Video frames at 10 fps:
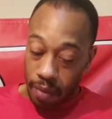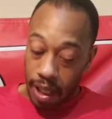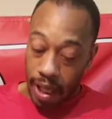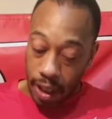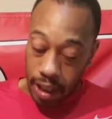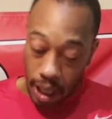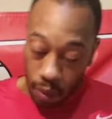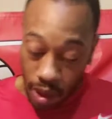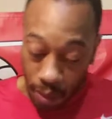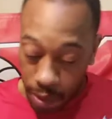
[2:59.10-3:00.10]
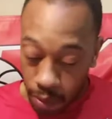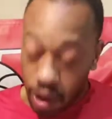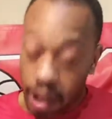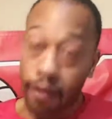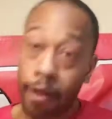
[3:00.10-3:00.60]
counsel that wicked people
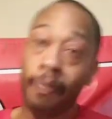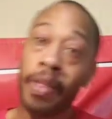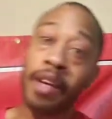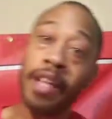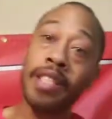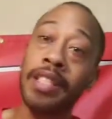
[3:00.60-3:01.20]
give you is